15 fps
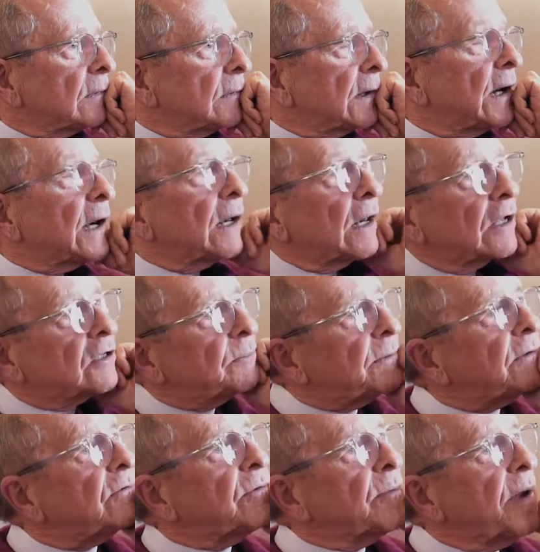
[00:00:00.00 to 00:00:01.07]
and I'd like to
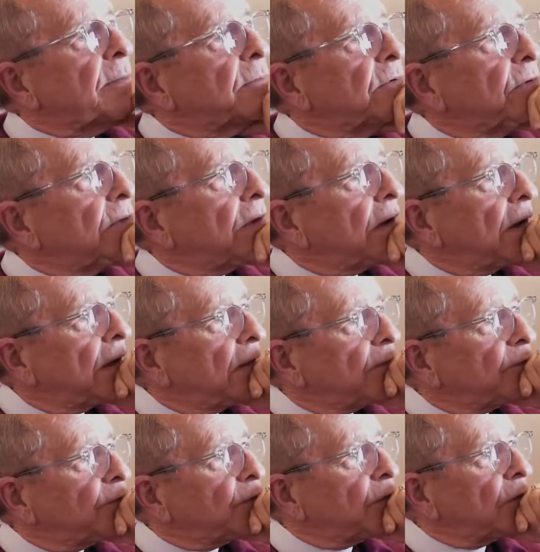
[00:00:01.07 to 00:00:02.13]
be remembered uh,
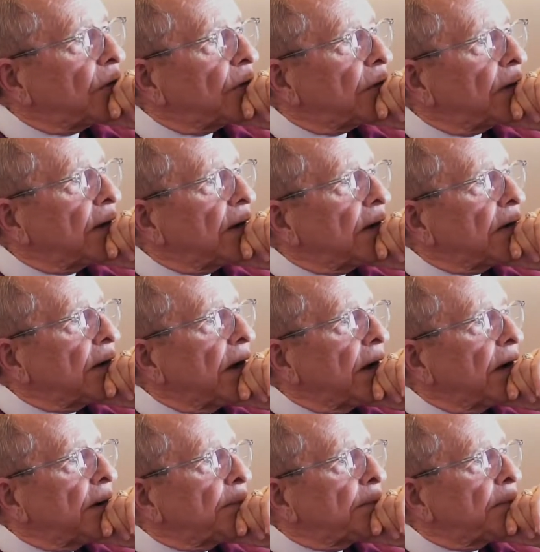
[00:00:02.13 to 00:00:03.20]
for.
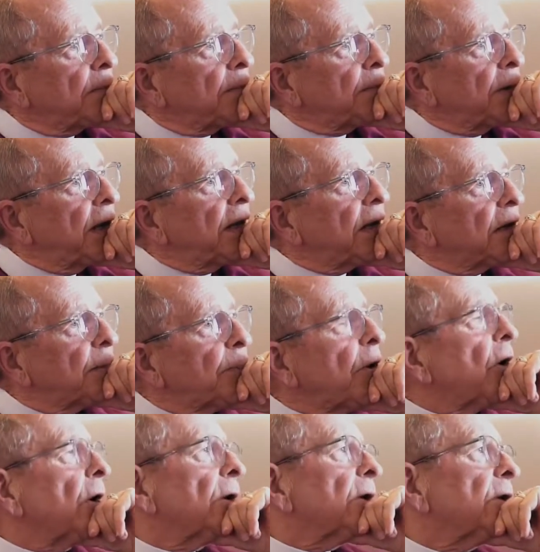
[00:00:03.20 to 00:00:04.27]
Uh, playing a
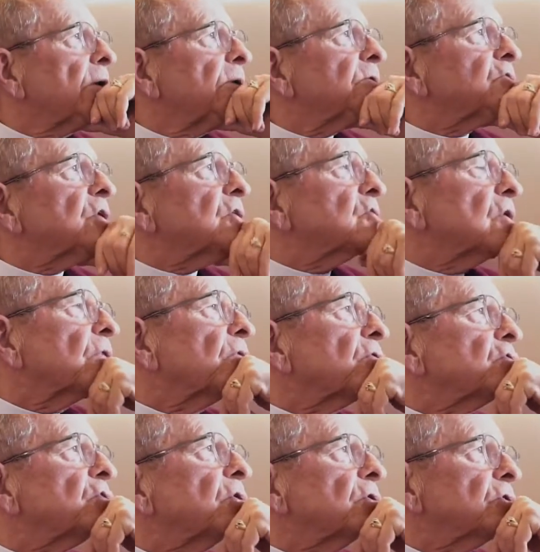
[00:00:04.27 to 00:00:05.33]
part in changing the
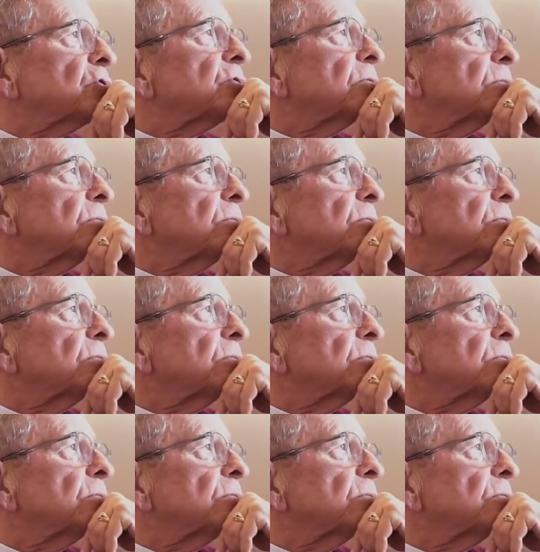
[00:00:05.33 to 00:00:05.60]
church.